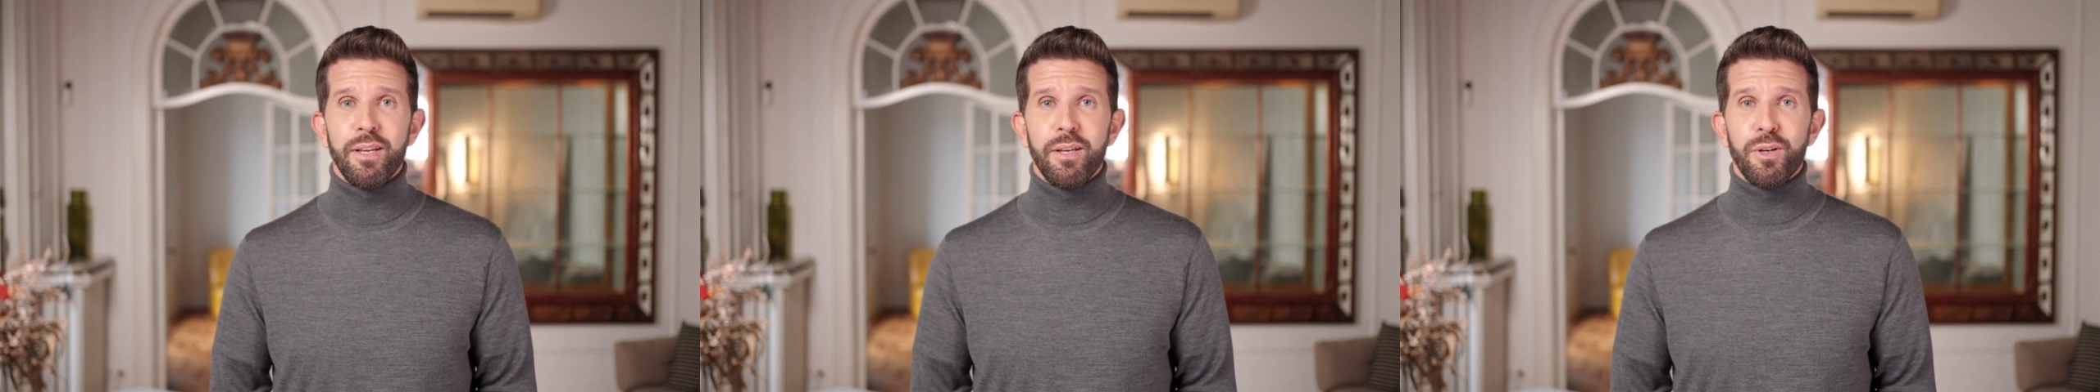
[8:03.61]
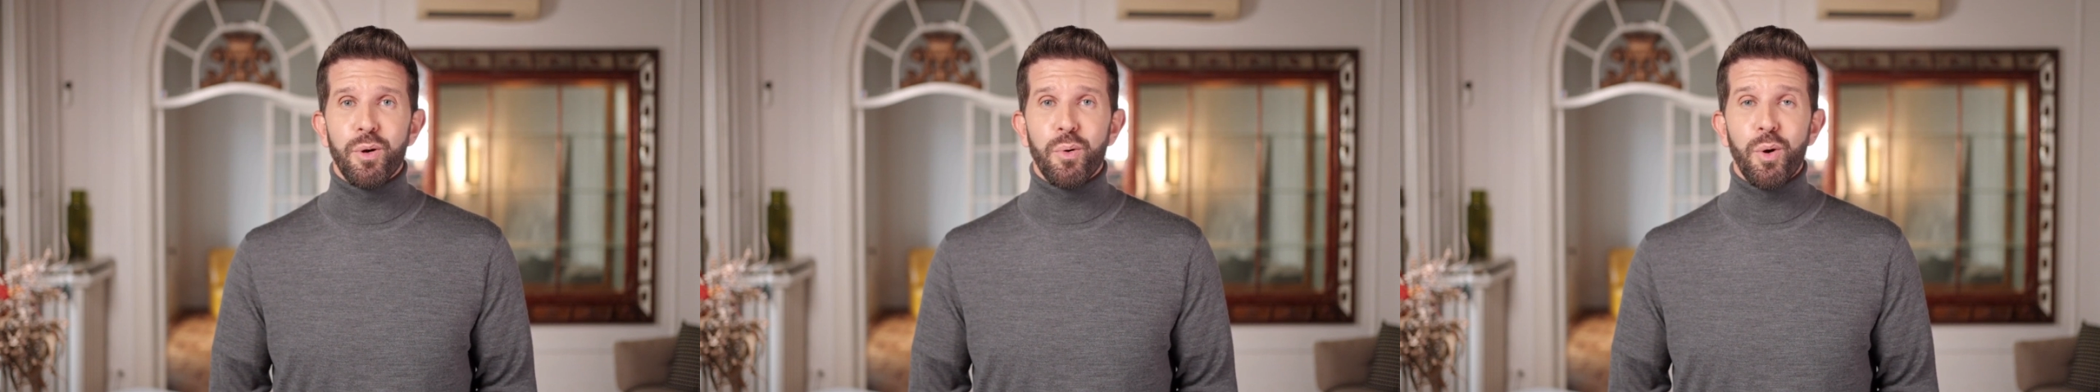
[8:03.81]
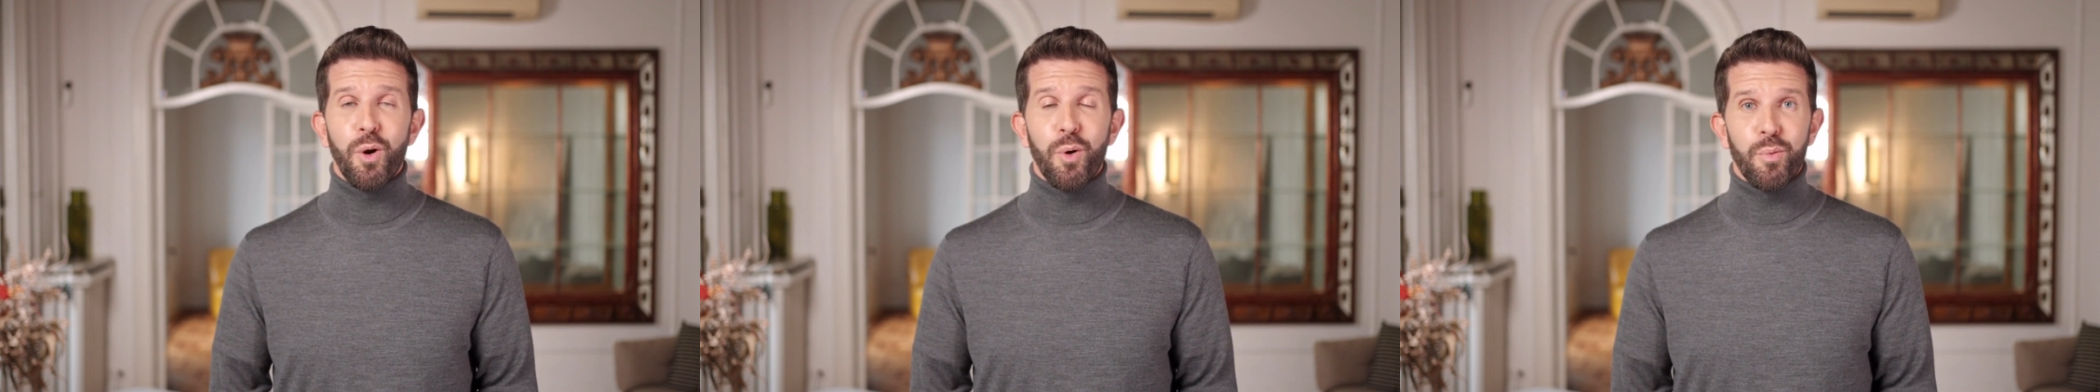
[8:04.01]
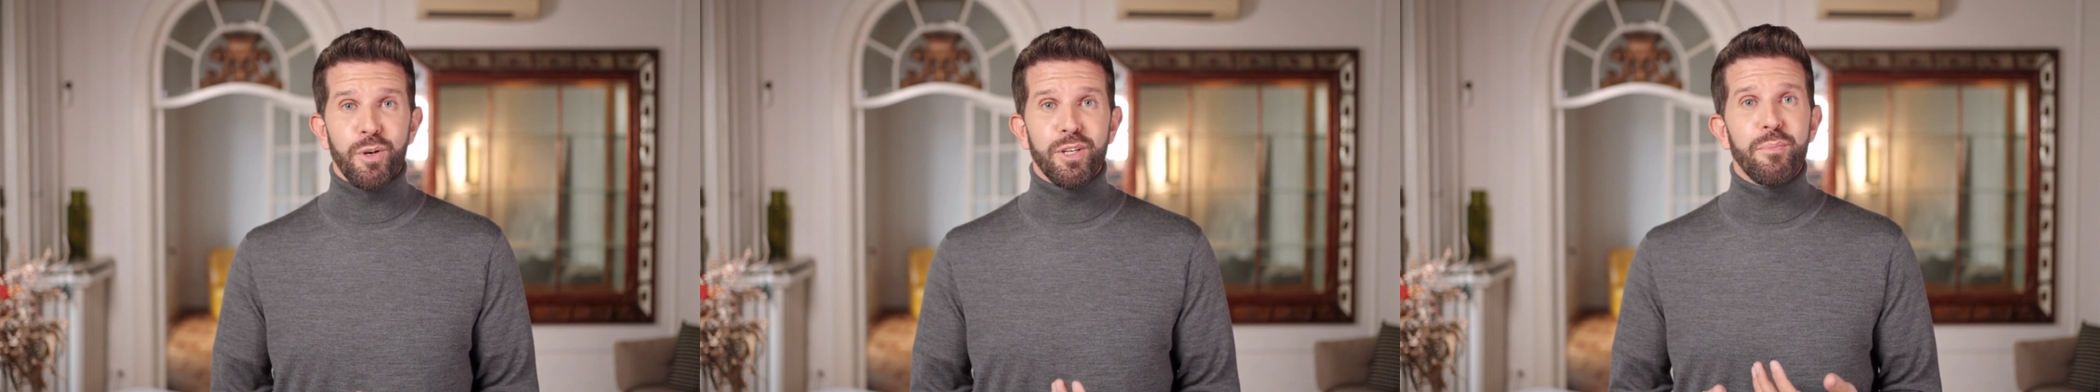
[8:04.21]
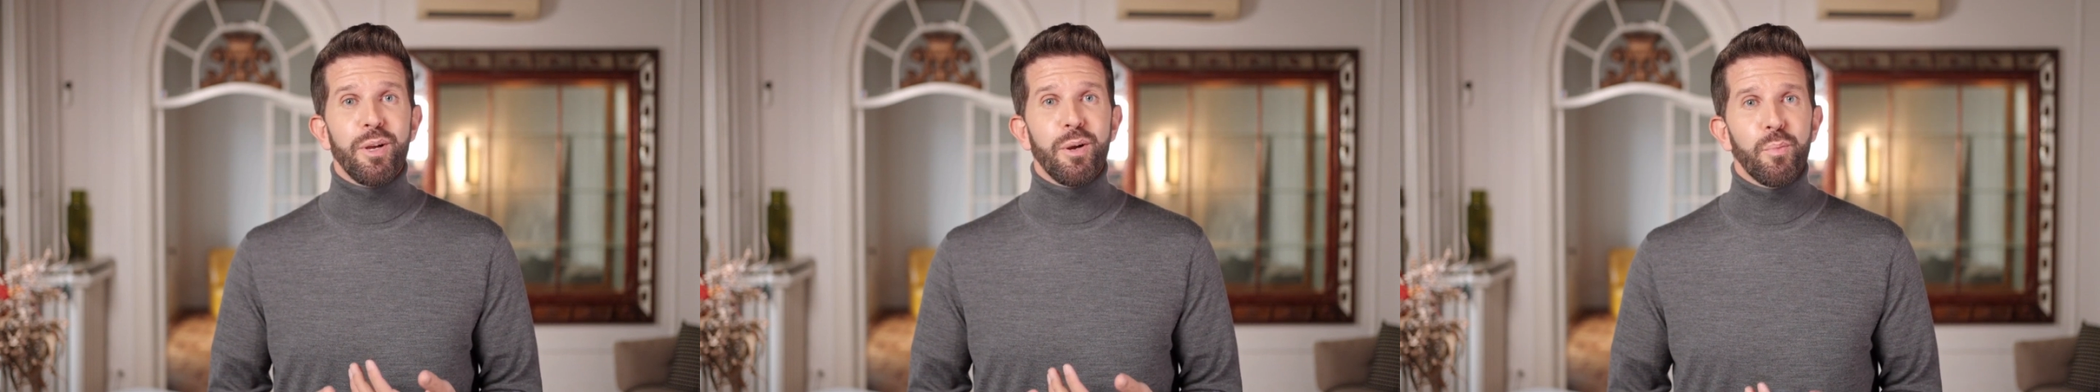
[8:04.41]
you'll
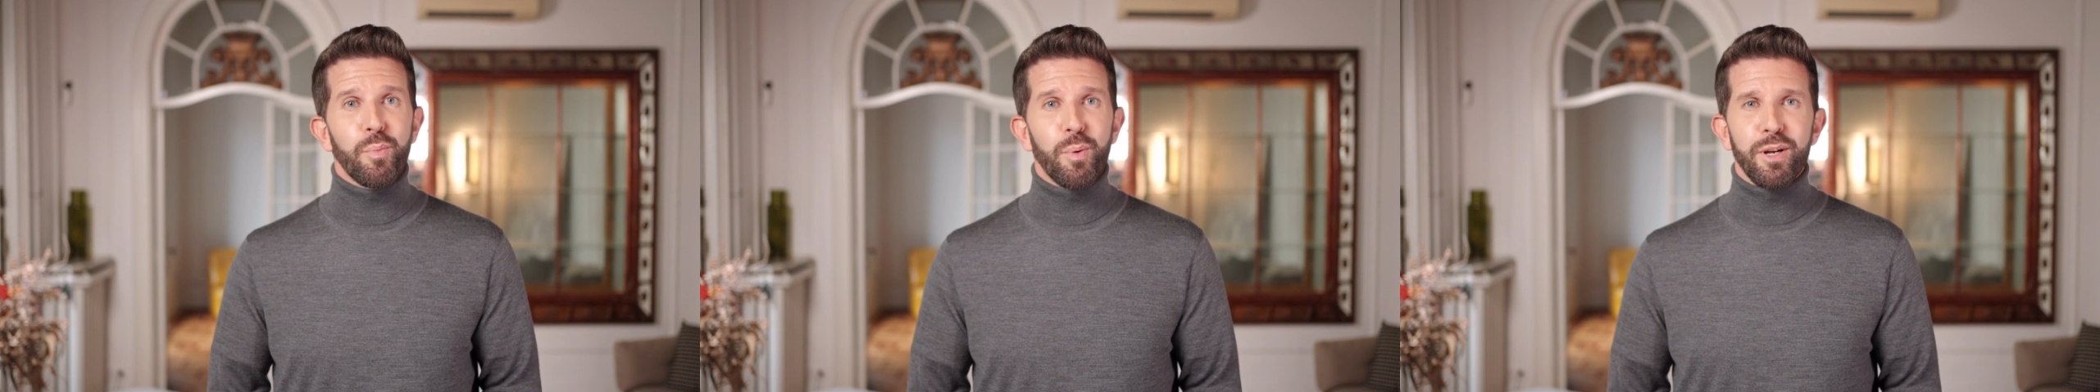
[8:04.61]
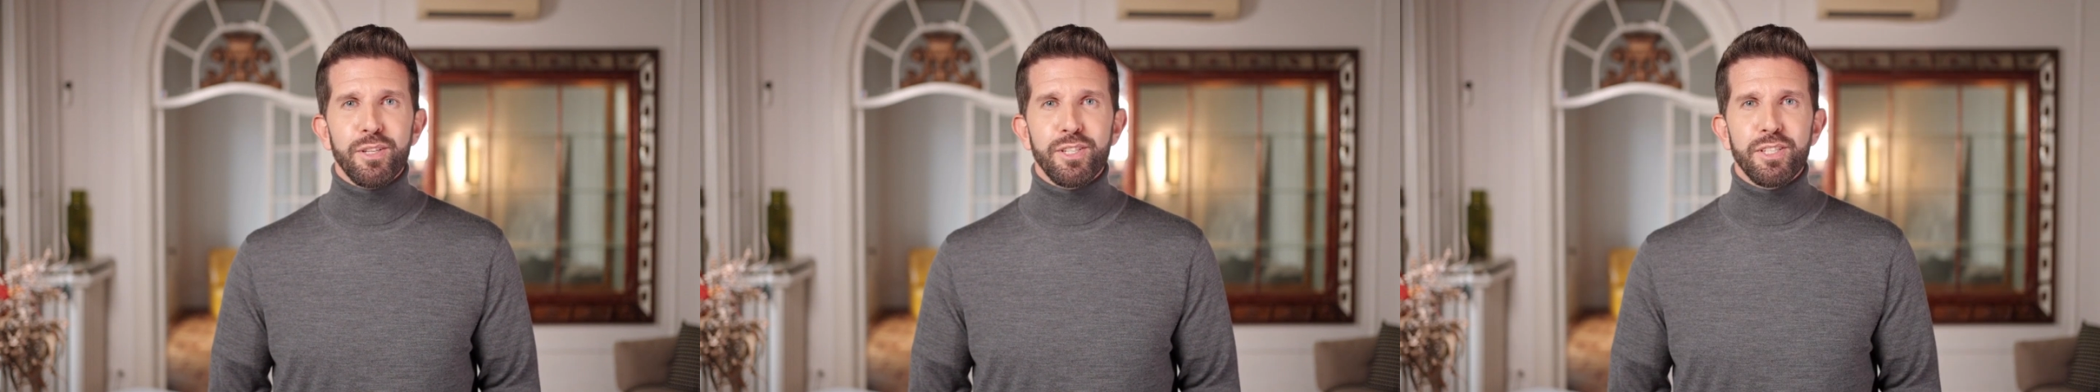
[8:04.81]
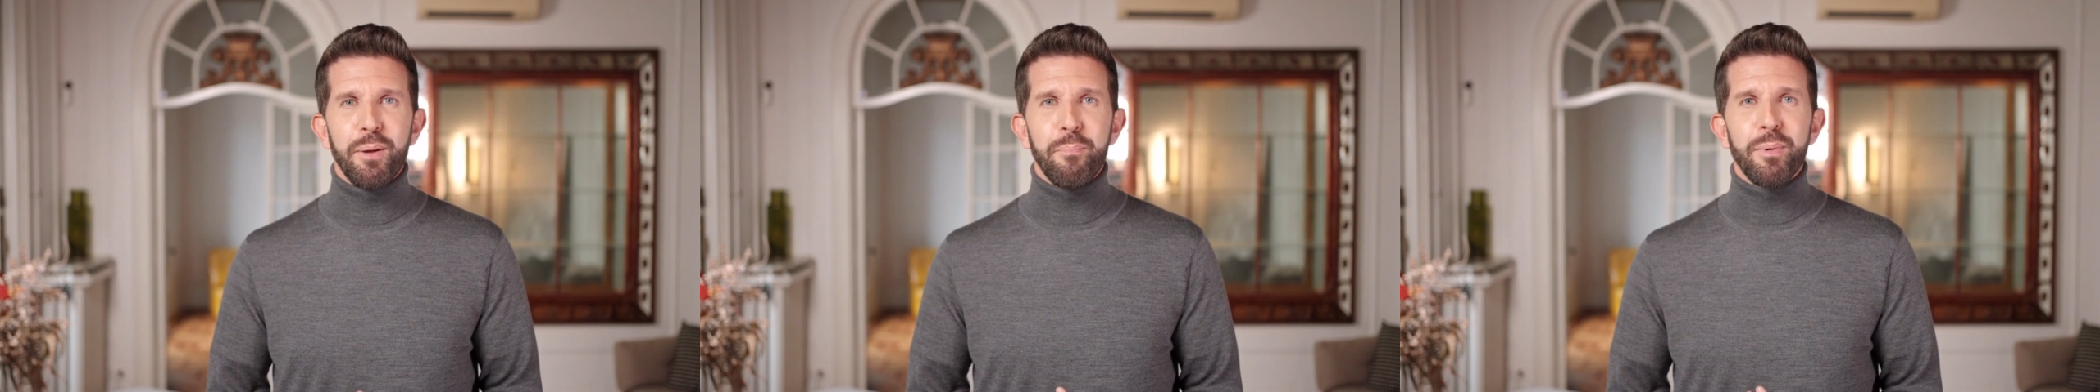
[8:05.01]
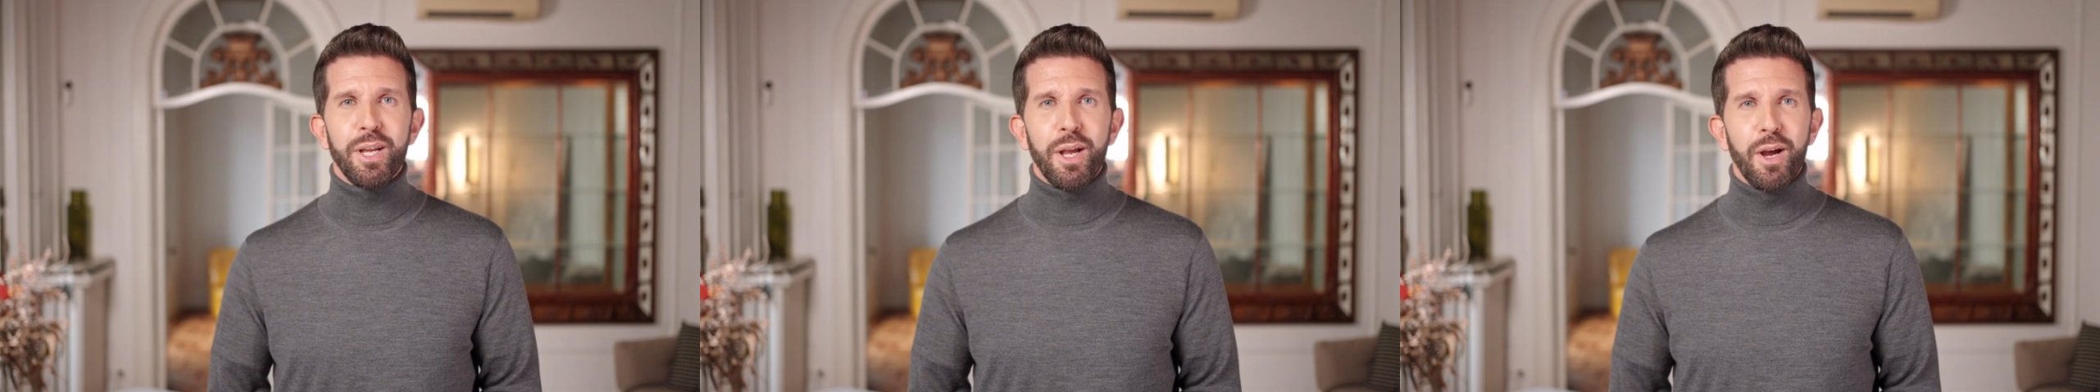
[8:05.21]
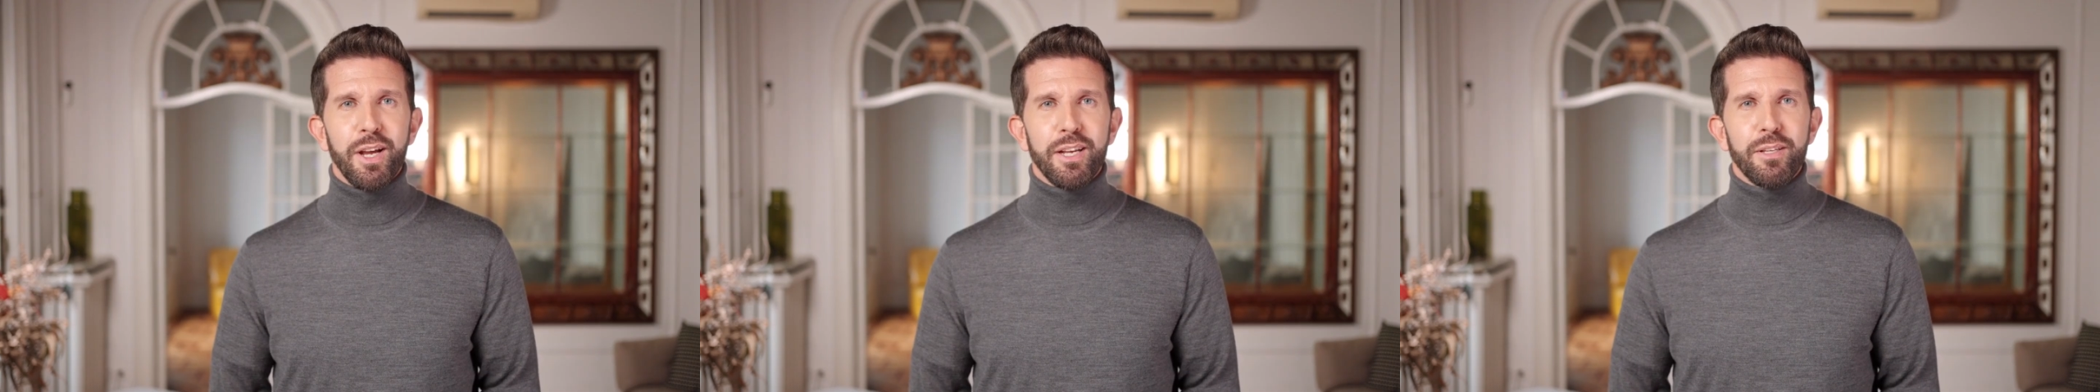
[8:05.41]
always be one step
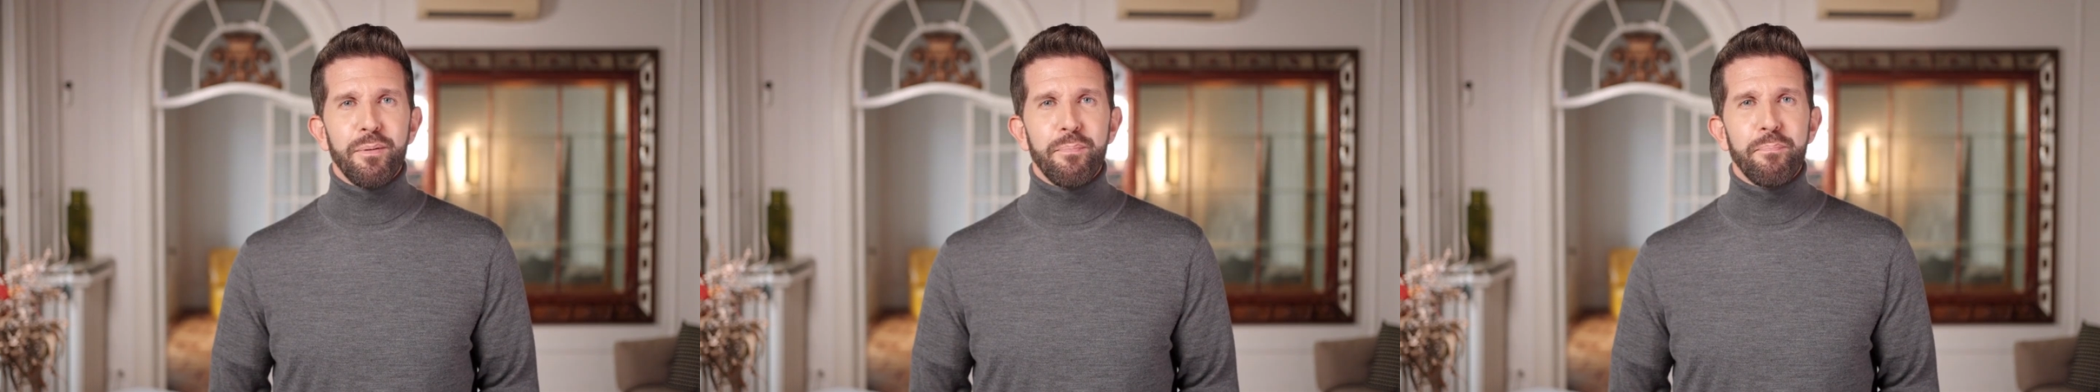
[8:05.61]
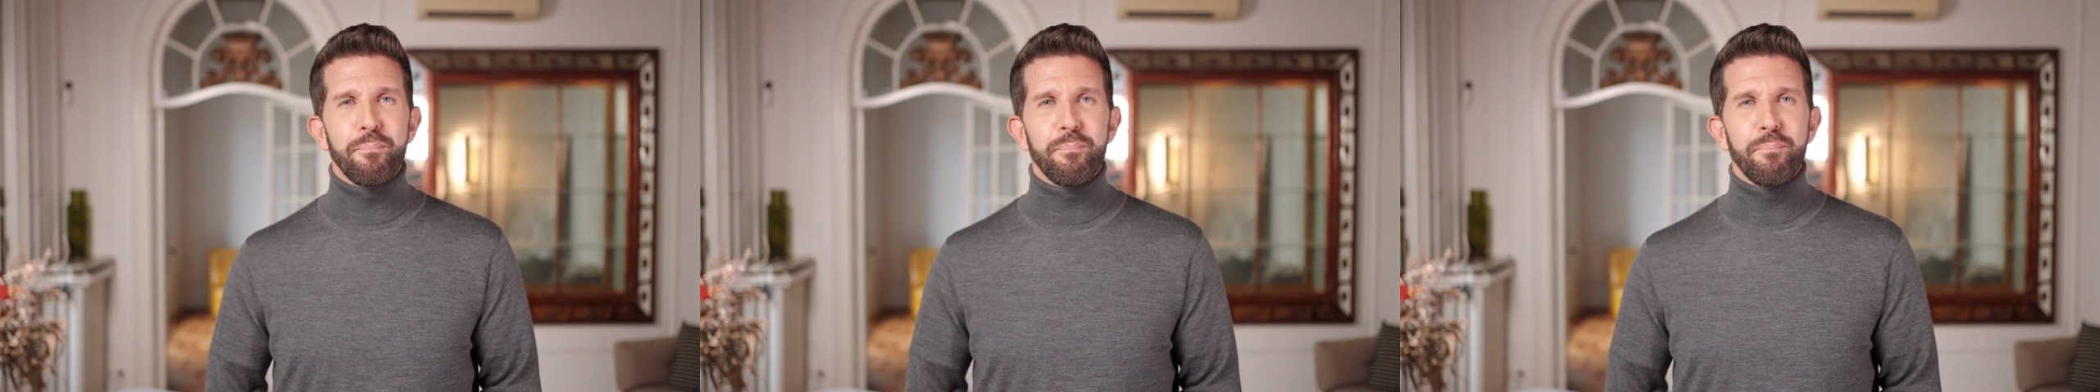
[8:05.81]
behind.